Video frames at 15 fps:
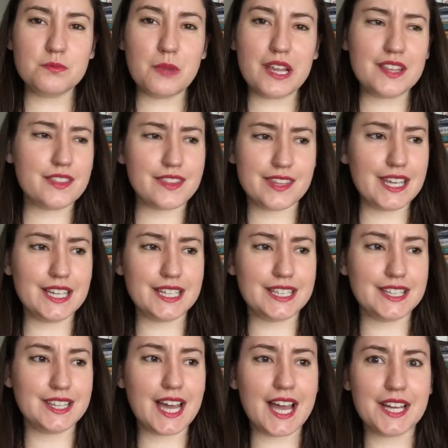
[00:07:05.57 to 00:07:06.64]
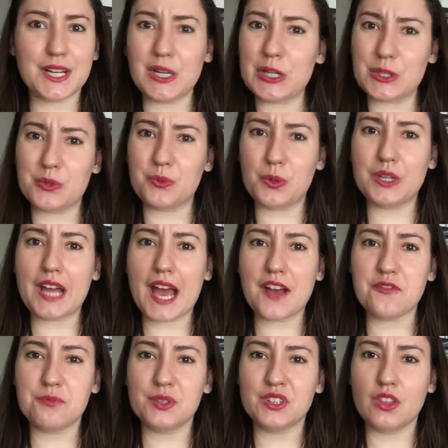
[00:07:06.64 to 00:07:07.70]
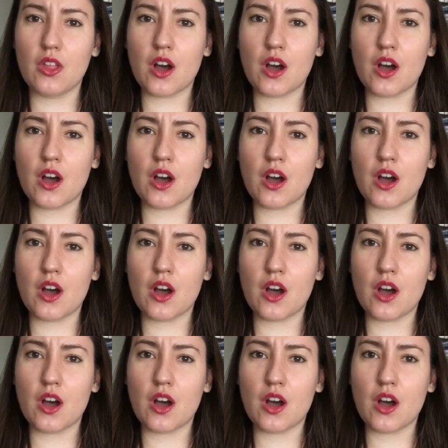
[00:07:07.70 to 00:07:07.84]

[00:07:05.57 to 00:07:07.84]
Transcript: might think that it would have been